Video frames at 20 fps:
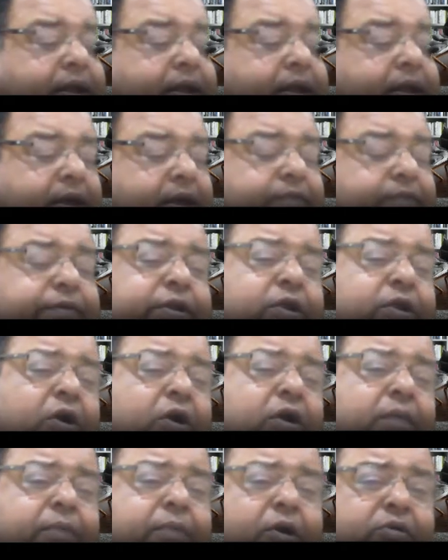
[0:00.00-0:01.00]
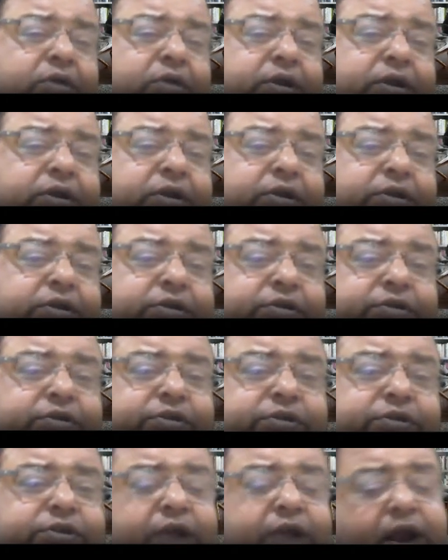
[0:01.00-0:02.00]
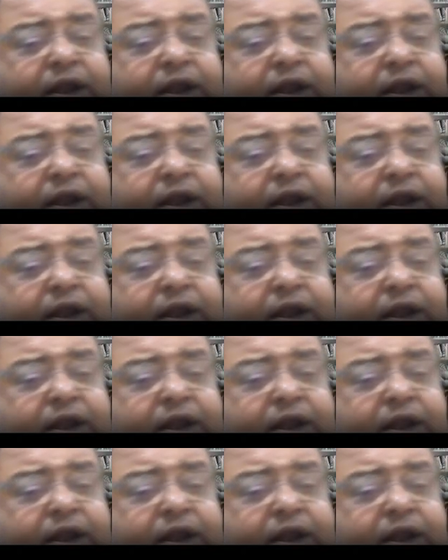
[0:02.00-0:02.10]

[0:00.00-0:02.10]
If we talk about chart